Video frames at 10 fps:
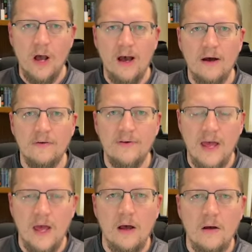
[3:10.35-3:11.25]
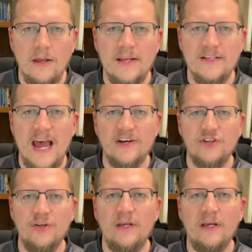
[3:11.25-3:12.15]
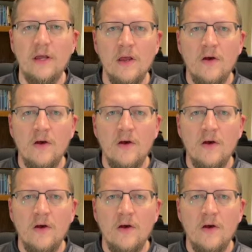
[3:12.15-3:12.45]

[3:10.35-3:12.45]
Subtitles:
of hell is actually